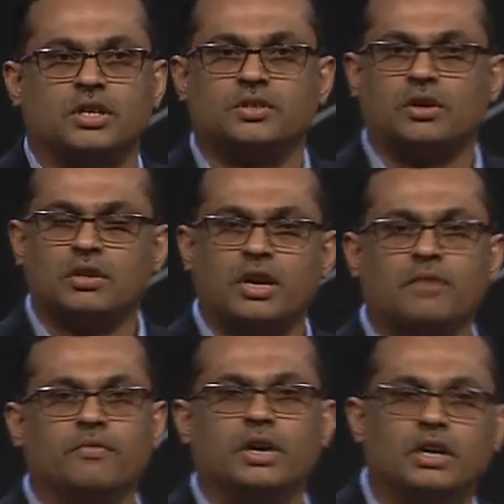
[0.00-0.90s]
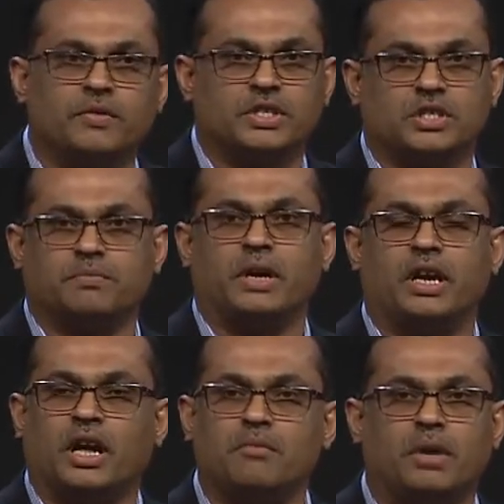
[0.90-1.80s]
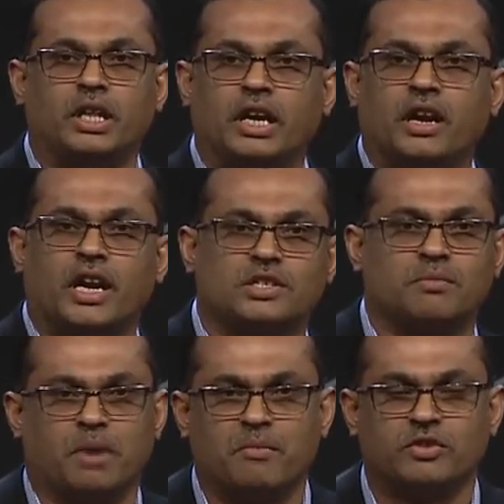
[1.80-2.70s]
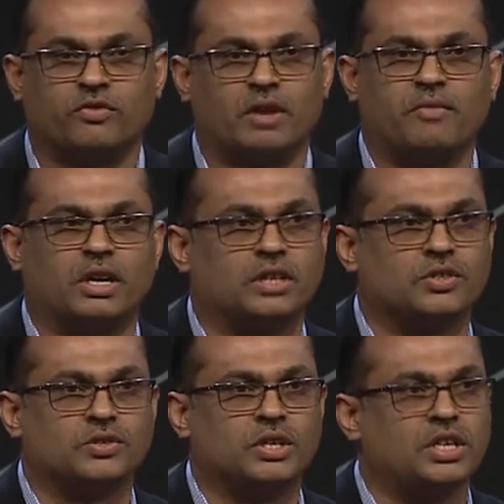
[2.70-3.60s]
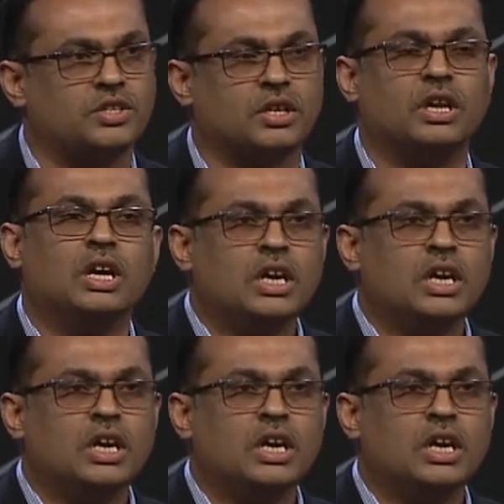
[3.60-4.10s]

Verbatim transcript: There's already work which has been done by the International Payments Framework Association.